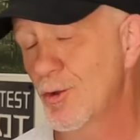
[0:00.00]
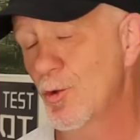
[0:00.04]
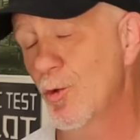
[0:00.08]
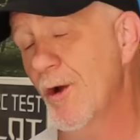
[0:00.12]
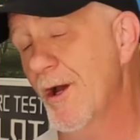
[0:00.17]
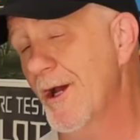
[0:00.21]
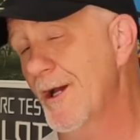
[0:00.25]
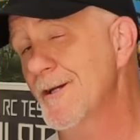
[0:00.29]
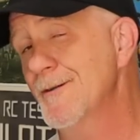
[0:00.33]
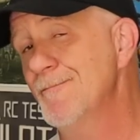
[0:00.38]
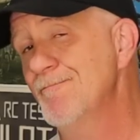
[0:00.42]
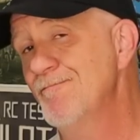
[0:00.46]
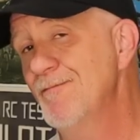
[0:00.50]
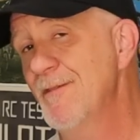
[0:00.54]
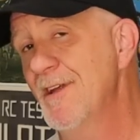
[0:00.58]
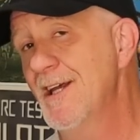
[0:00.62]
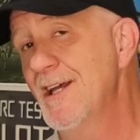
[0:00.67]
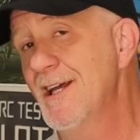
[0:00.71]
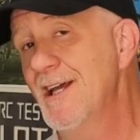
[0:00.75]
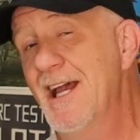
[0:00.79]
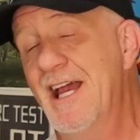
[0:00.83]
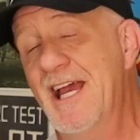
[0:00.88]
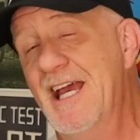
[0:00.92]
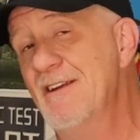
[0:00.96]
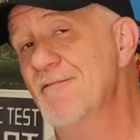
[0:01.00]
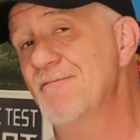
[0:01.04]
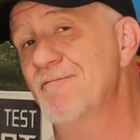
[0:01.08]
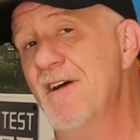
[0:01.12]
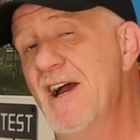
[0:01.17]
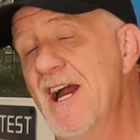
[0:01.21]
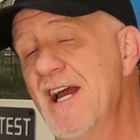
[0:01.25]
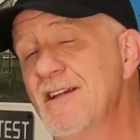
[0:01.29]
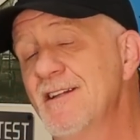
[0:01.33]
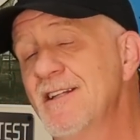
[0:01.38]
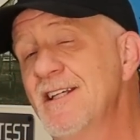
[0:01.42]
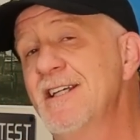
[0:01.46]
quick. And
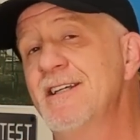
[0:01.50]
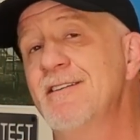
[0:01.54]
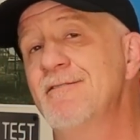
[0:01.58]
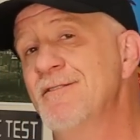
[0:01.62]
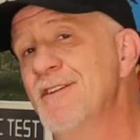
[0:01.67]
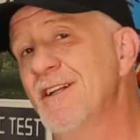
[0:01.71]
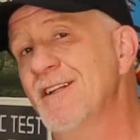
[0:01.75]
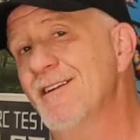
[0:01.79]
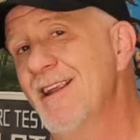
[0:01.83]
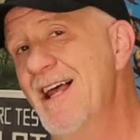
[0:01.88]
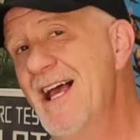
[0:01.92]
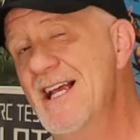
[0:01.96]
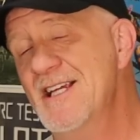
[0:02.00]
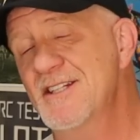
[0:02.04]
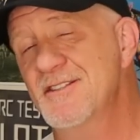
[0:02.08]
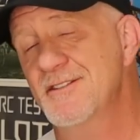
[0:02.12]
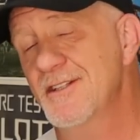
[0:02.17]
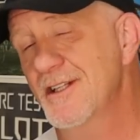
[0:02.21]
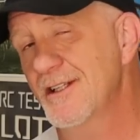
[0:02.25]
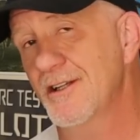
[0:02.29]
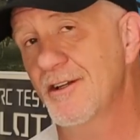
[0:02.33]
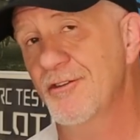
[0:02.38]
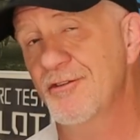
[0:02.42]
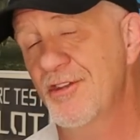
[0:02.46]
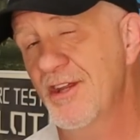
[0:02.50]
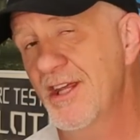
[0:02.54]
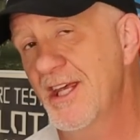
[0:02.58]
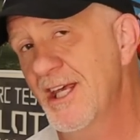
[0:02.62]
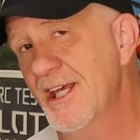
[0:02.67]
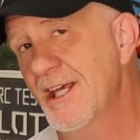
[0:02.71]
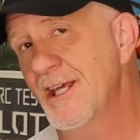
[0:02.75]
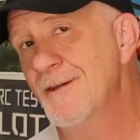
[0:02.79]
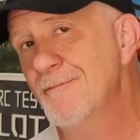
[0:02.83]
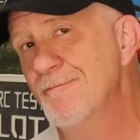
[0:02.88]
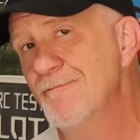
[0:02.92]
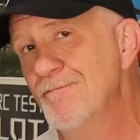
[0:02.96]
finally, the last little
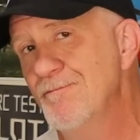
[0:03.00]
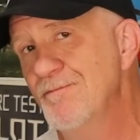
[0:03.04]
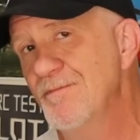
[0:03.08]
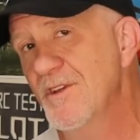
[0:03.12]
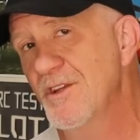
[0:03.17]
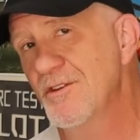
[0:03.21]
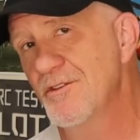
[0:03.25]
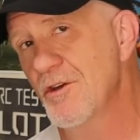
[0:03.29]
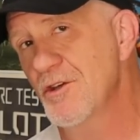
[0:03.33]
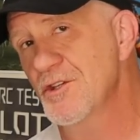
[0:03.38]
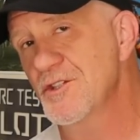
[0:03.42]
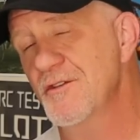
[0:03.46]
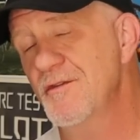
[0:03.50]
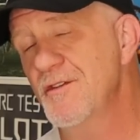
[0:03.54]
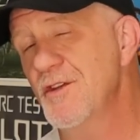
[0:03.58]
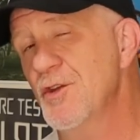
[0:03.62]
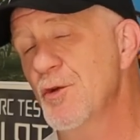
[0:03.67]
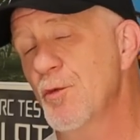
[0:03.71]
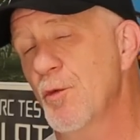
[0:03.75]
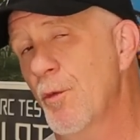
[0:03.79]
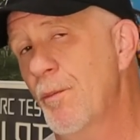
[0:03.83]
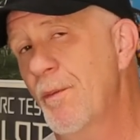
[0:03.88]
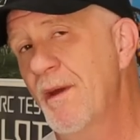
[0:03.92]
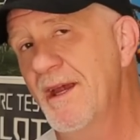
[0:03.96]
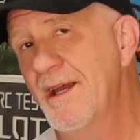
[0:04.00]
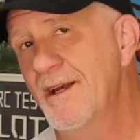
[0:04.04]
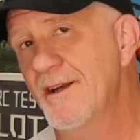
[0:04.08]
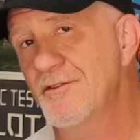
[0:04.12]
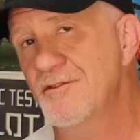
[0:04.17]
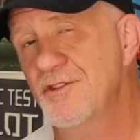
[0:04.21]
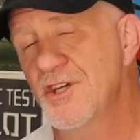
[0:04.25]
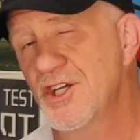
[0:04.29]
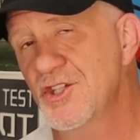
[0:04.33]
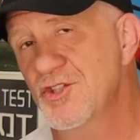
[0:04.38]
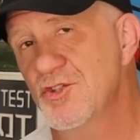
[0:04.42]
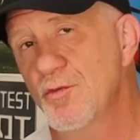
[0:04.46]
thing, those of you that were paying
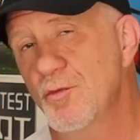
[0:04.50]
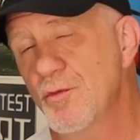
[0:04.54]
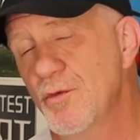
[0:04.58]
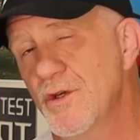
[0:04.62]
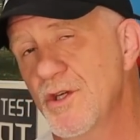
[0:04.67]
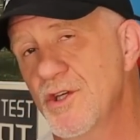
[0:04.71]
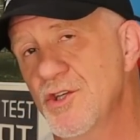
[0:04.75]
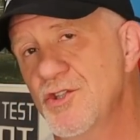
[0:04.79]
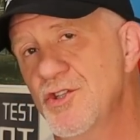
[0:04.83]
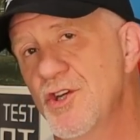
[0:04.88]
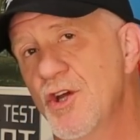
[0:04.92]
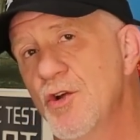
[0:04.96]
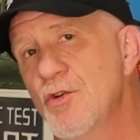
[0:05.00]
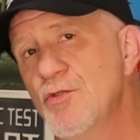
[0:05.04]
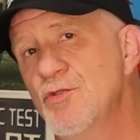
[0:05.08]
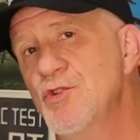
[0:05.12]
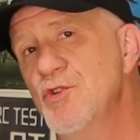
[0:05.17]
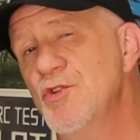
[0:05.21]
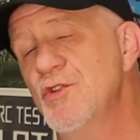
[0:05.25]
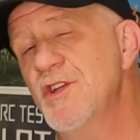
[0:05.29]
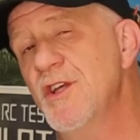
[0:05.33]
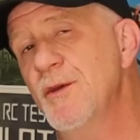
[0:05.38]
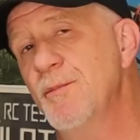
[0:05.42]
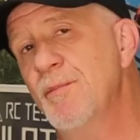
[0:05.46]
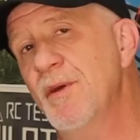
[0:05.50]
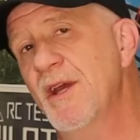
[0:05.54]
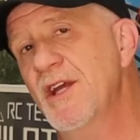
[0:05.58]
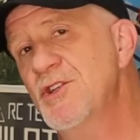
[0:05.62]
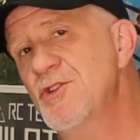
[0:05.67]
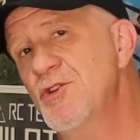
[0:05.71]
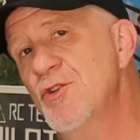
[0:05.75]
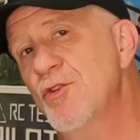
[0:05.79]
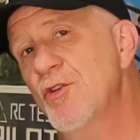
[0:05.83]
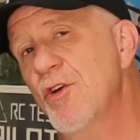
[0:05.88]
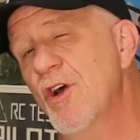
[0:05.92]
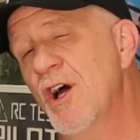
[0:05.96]
attention when we showed you the
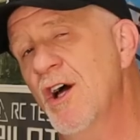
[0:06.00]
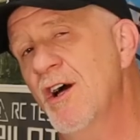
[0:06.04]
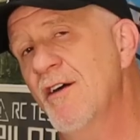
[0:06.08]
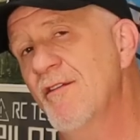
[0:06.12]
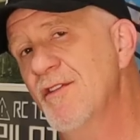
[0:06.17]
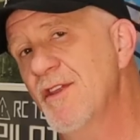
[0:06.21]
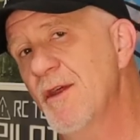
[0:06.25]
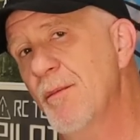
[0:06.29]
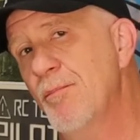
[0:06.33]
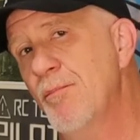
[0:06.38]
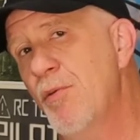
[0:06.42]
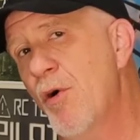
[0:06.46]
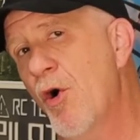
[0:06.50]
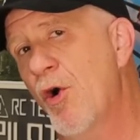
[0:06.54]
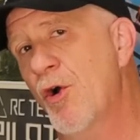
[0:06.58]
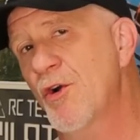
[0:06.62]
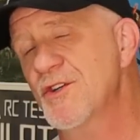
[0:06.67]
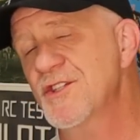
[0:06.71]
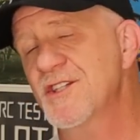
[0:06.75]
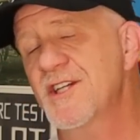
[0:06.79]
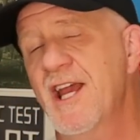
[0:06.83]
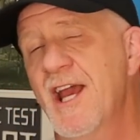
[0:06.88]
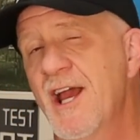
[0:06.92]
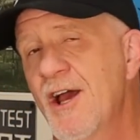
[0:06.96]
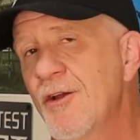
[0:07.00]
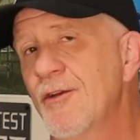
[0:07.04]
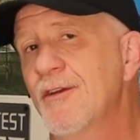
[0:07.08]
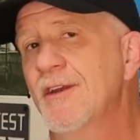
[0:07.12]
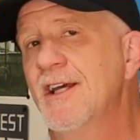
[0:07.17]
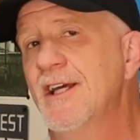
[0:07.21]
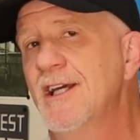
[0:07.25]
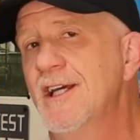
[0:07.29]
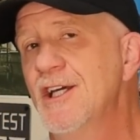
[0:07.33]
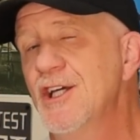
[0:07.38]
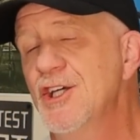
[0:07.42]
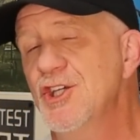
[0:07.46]
picture of the parts count,
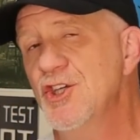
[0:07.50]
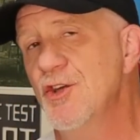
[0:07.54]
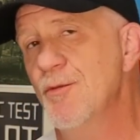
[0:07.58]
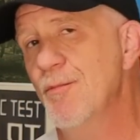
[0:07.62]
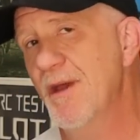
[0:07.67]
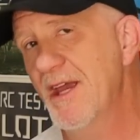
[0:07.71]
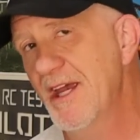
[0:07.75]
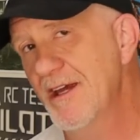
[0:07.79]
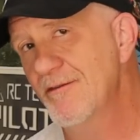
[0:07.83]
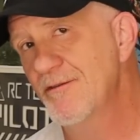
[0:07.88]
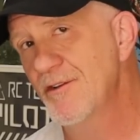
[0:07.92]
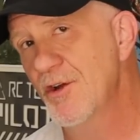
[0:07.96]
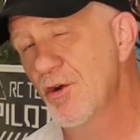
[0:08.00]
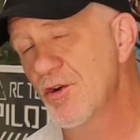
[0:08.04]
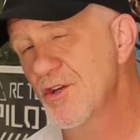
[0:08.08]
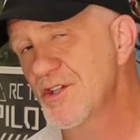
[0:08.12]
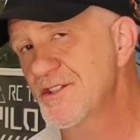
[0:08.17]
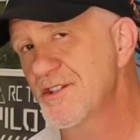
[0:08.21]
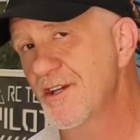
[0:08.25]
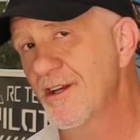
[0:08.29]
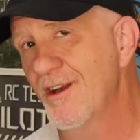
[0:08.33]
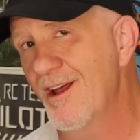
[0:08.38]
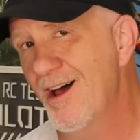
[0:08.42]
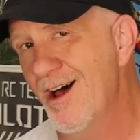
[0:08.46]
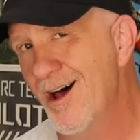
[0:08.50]
you may have noticed an